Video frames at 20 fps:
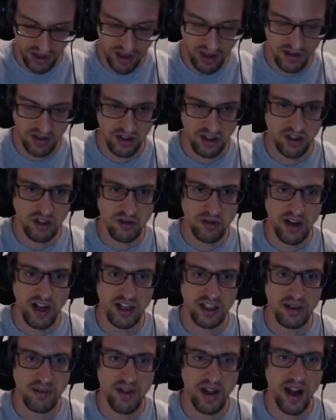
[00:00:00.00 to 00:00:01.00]
So subtract
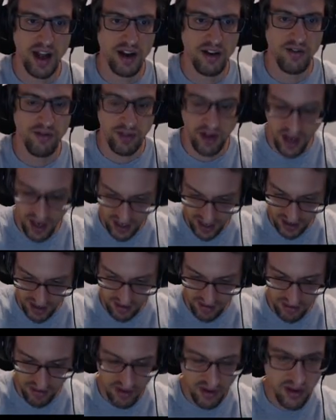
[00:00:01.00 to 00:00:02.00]
them, then I divide it
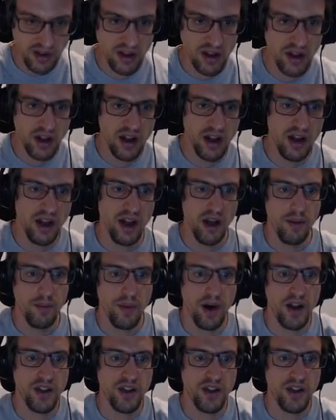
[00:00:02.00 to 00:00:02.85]
by